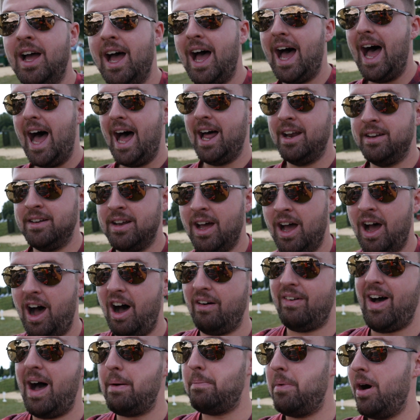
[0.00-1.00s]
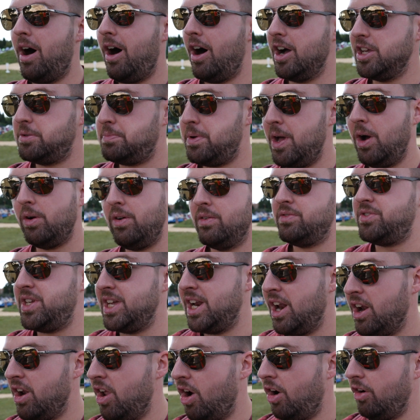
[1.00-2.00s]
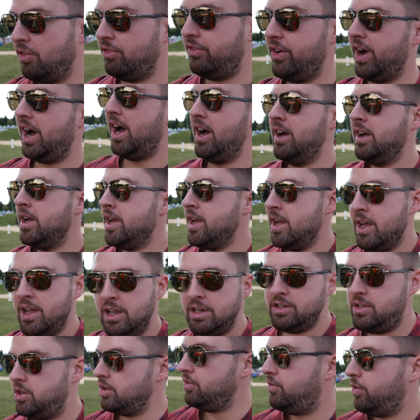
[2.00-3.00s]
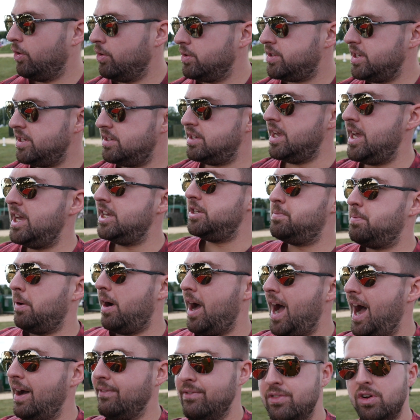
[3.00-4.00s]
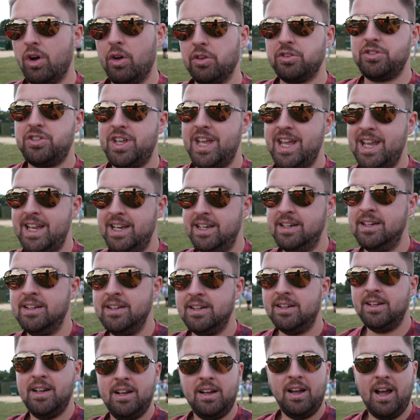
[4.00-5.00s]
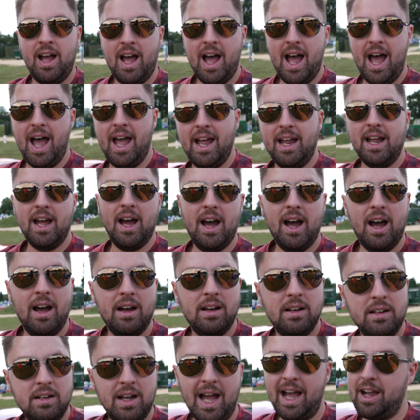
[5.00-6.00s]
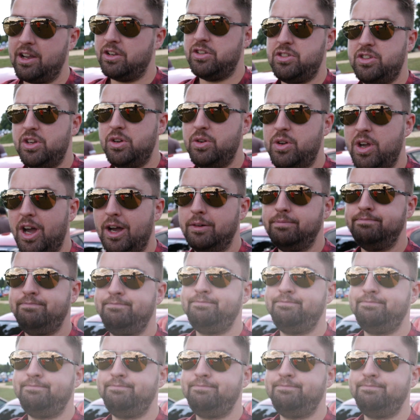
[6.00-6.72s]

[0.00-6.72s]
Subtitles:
And I've had my eyes peeled and I've seen a lot of 240Zs, but I have not seen a Hakosuka.